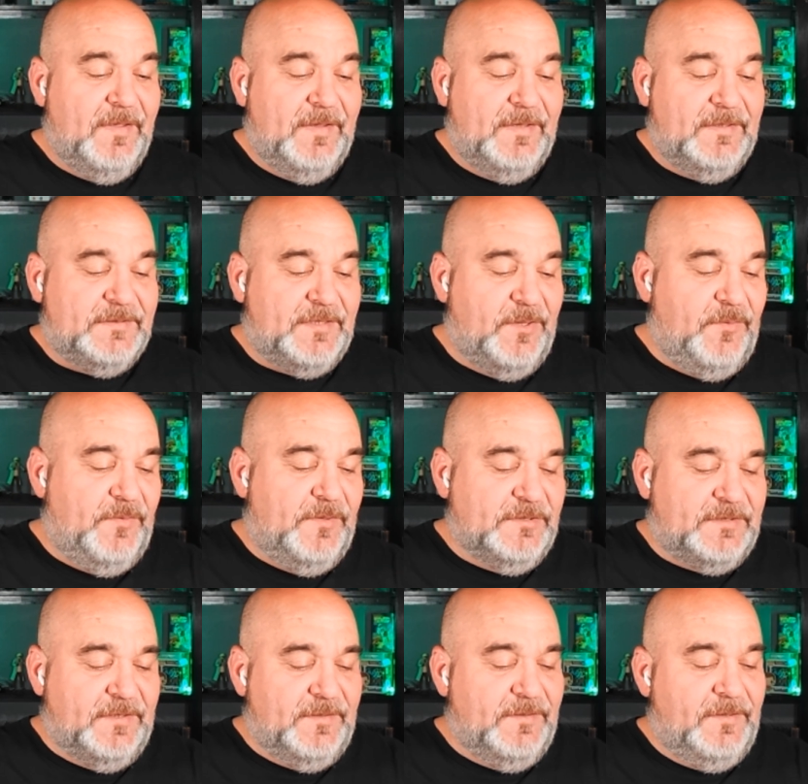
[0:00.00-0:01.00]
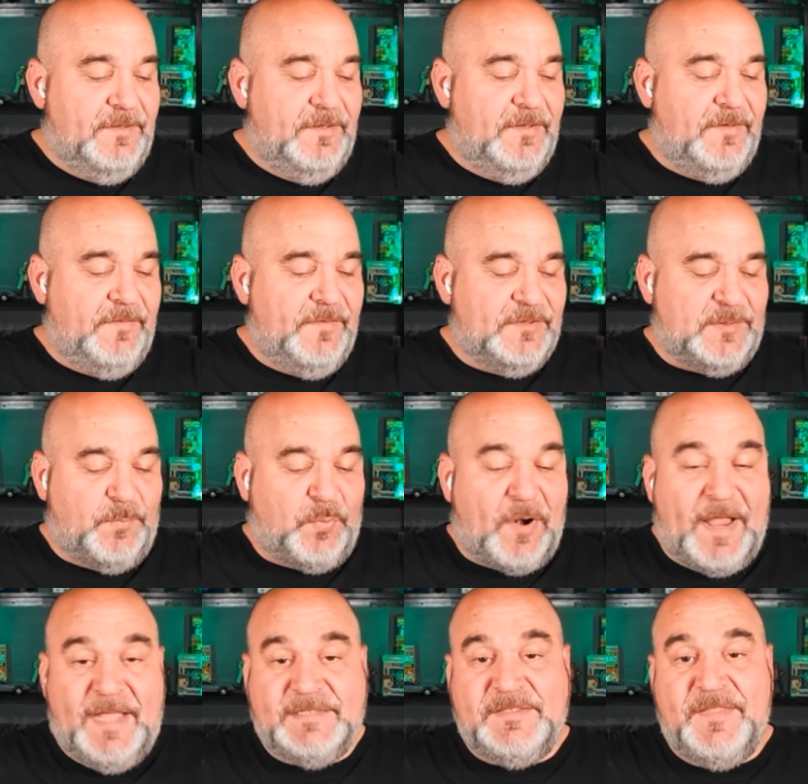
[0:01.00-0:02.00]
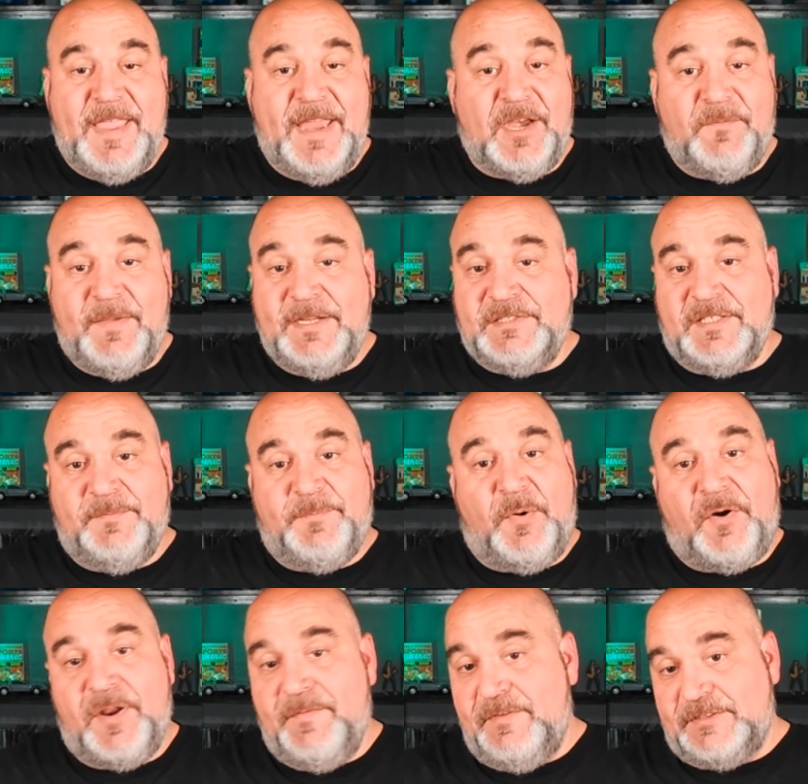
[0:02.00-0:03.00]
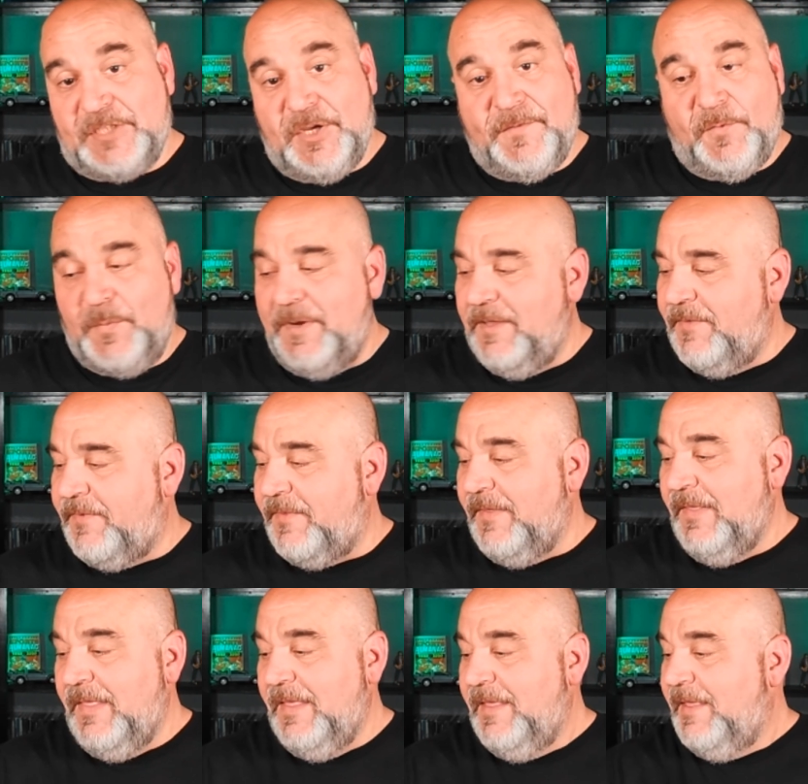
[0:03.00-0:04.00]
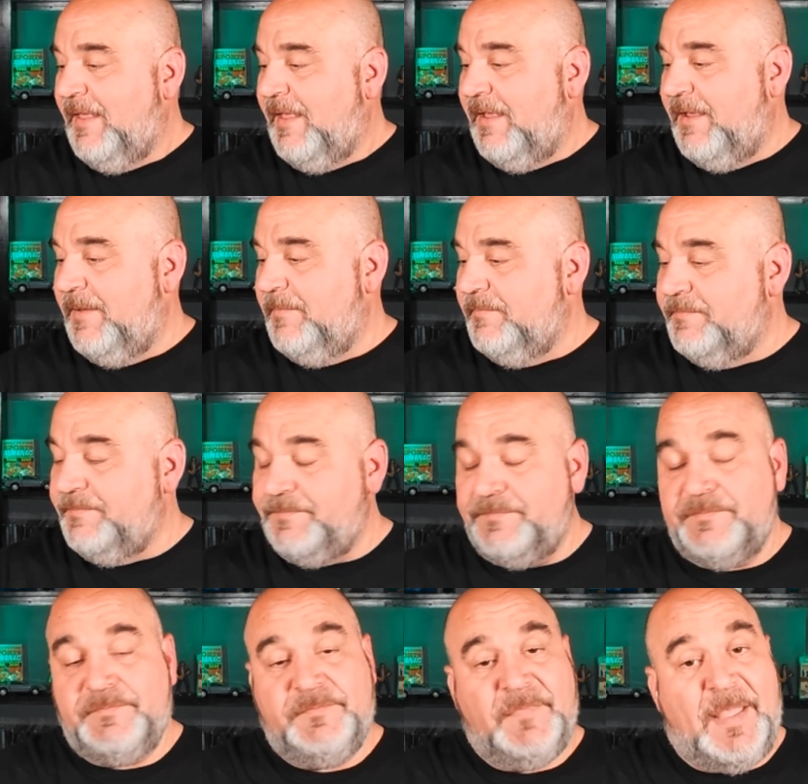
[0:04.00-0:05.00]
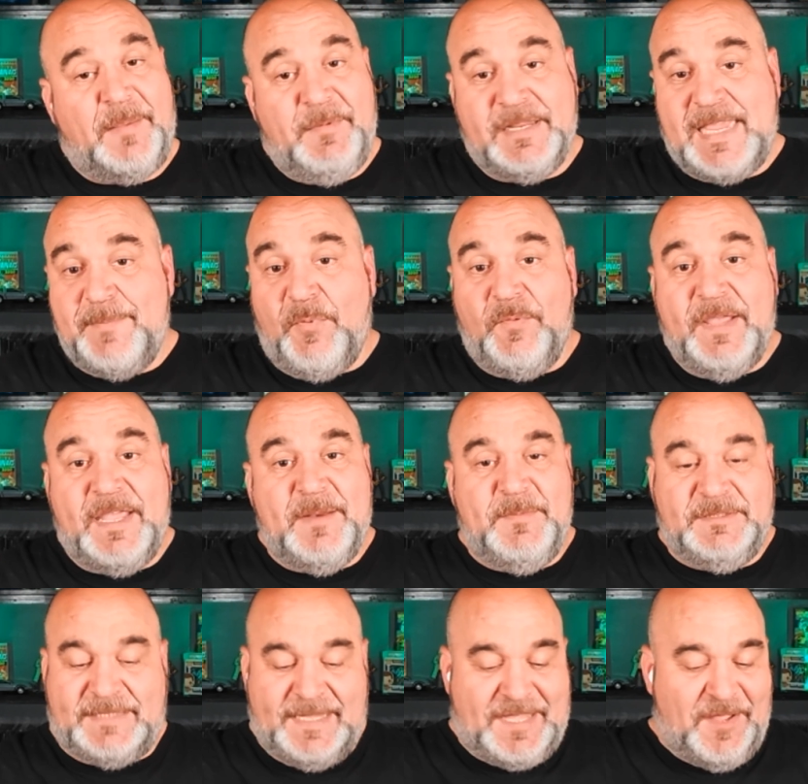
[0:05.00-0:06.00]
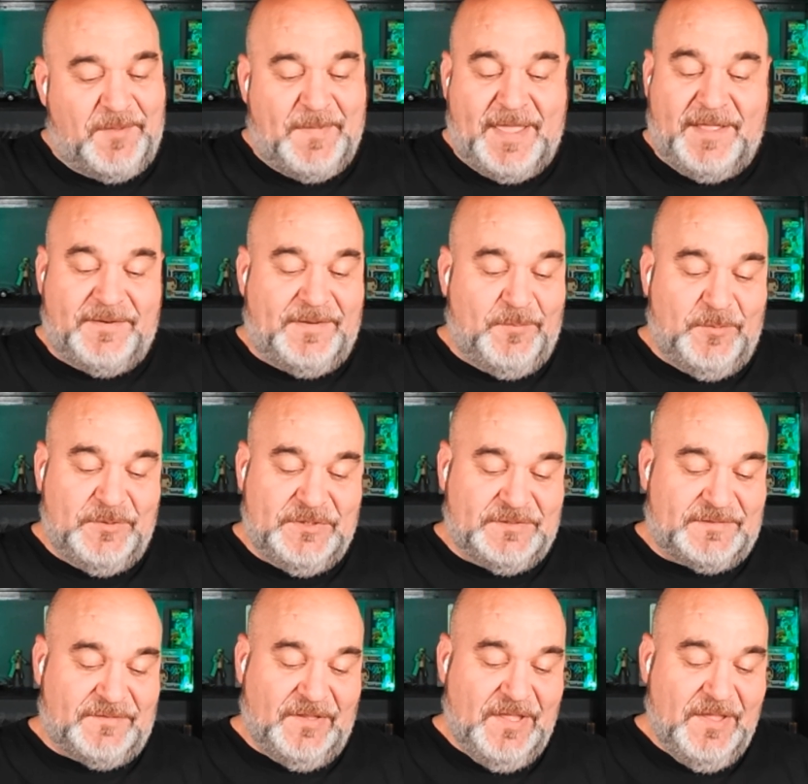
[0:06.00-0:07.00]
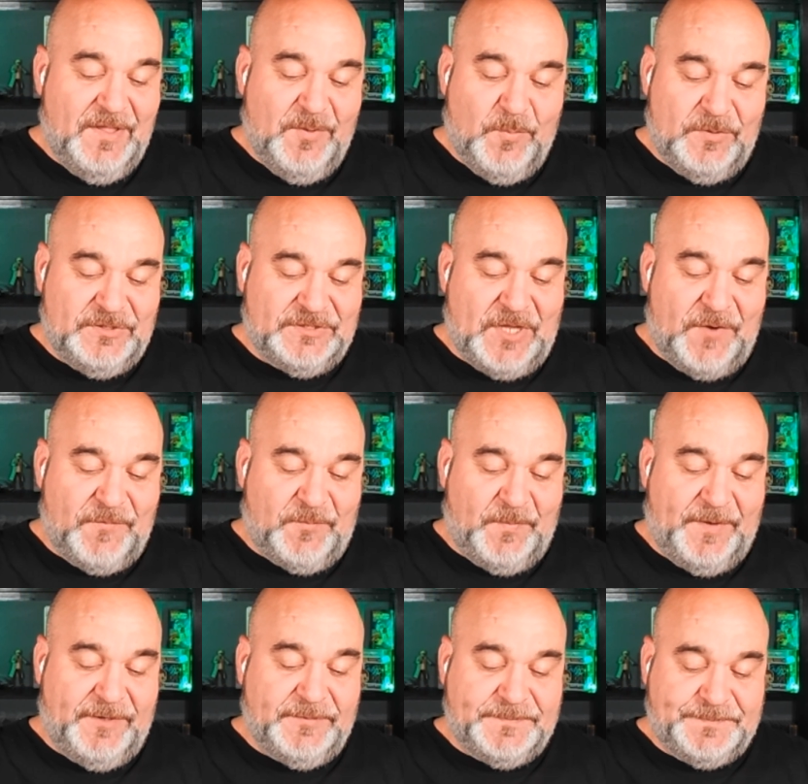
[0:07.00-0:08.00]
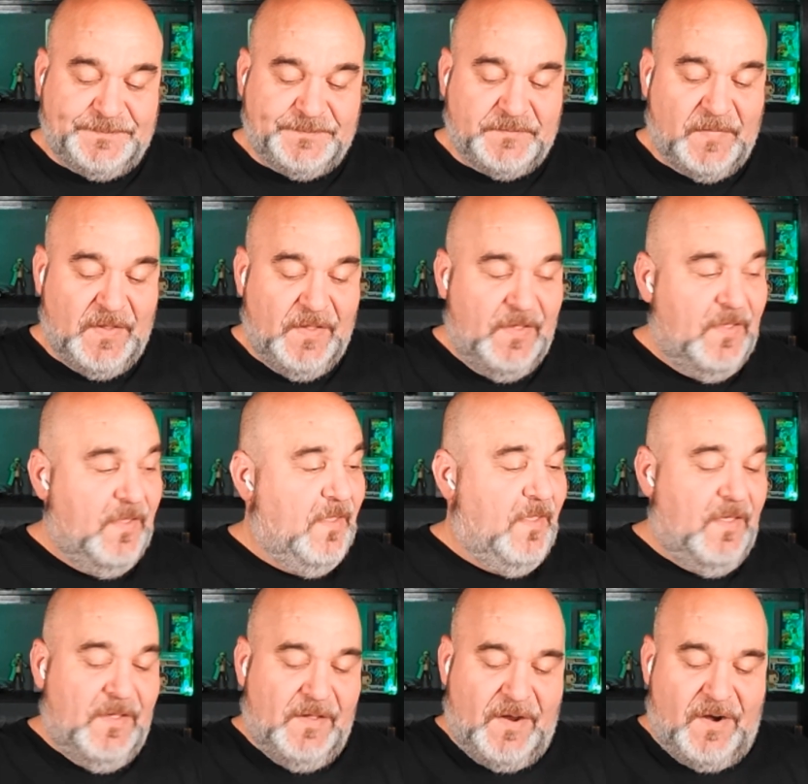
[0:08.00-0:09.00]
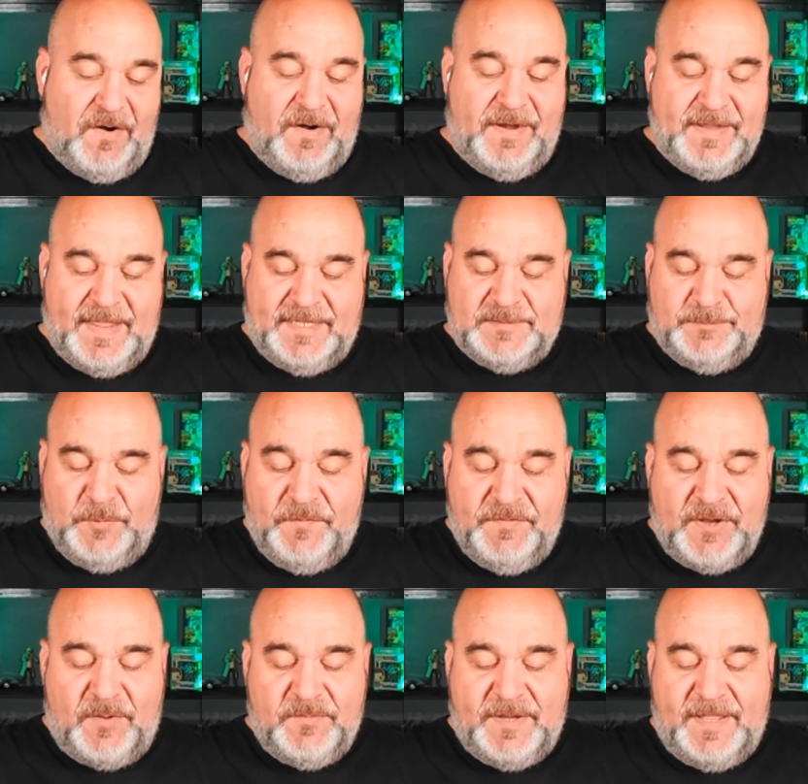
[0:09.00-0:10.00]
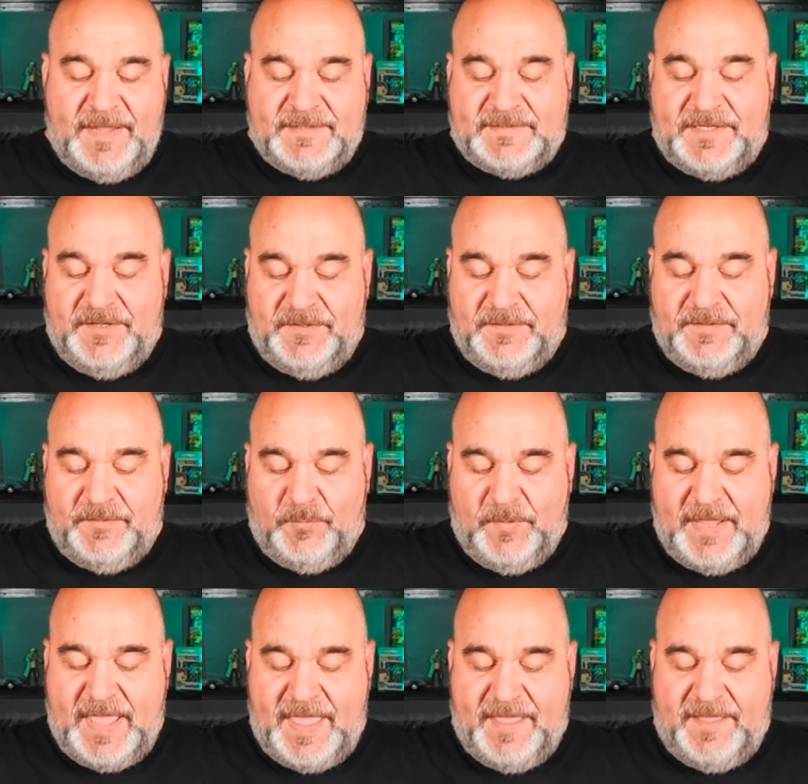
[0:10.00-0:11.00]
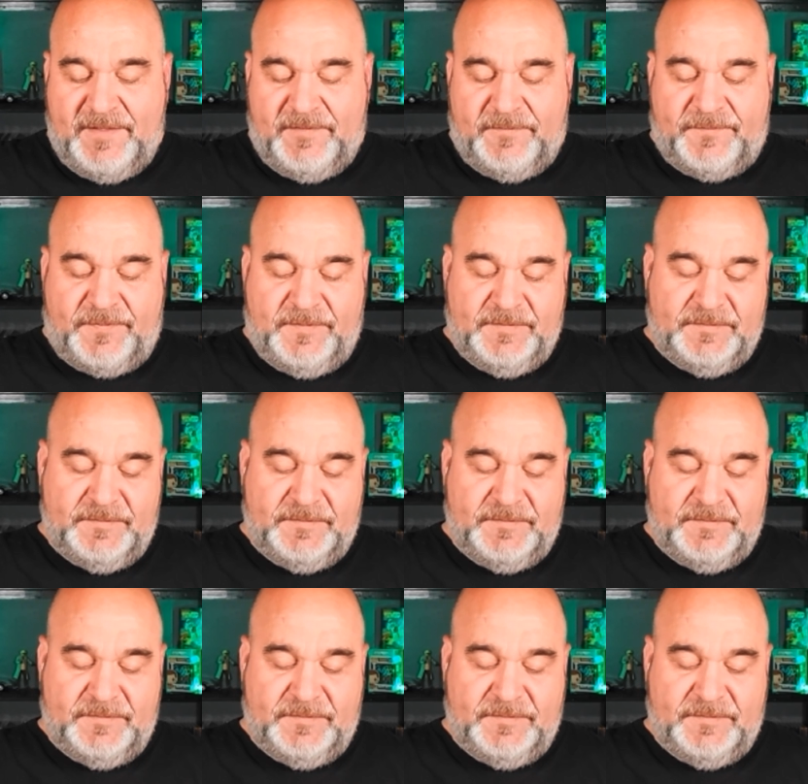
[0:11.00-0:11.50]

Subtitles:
So the surprise and the aggravation and part of it's over with. I'm going to keep on getting them once they come out, and we'll just go from there. All right, guys. Moving on next here, we have